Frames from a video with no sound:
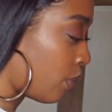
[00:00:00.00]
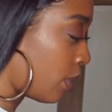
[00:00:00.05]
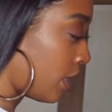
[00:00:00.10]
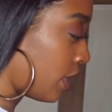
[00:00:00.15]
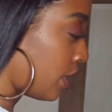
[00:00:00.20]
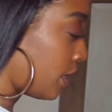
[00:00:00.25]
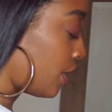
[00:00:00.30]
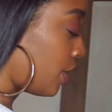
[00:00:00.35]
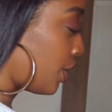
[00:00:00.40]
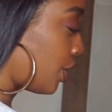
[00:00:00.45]

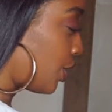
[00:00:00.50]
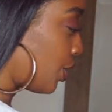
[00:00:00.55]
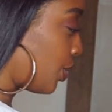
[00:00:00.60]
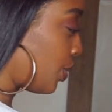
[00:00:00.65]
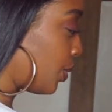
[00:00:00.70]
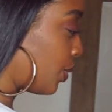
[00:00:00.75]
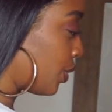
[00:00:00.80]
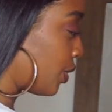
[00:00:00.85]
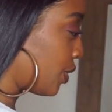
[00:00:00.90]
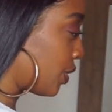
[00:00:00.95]
1,
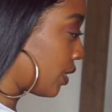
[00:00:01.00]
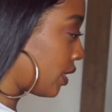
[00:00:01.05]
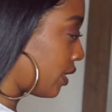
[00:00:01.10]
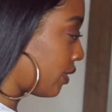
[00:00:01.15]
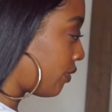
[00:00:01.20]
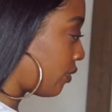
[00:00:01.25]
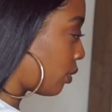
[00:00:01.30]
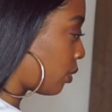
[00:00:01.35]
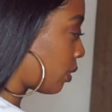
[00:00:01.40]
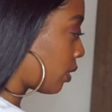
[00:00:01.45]
2,
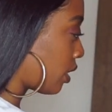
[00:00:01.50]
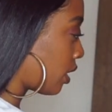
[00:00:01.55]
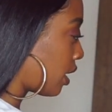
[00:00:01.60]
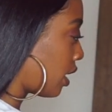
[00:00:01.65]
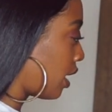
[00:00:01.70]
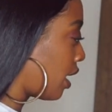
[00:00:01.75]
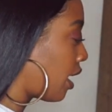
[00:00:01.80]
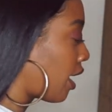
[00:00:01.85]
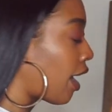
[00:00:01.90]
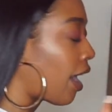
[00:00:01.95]
3, 4.
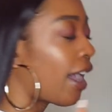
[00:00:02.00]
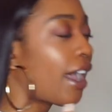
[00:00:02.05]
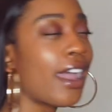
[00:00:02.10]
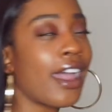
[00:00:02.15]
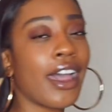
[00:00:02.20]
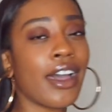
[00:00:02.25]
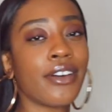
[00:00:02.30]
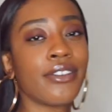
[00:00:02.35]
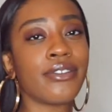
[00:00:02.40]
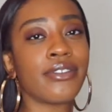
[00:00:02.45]
I
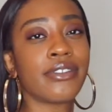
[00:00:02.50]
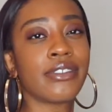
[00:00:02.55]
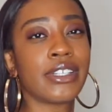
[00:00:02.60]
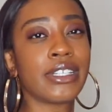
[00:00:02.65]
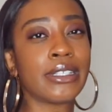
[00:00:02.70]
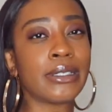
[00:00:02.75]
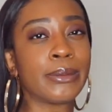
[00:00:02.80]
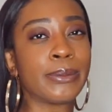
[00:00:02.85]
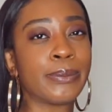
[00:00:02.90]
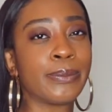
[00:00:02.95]
have
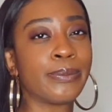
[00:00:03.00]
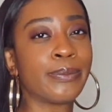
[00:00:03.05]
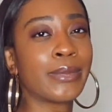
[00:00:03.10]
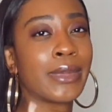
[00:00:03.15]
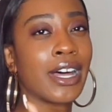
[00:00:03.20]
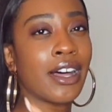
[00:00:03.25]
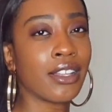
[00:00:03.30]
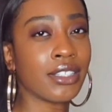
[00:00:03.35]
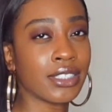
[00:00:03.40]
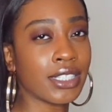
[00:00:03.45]

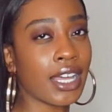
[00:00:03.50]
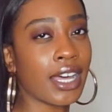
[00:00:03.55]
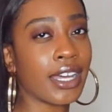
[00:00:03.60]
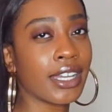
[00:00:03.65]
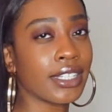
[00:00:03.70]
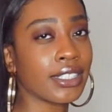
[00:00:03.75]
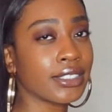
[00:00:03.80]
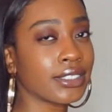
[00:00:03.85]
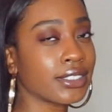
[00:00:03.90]
a lot.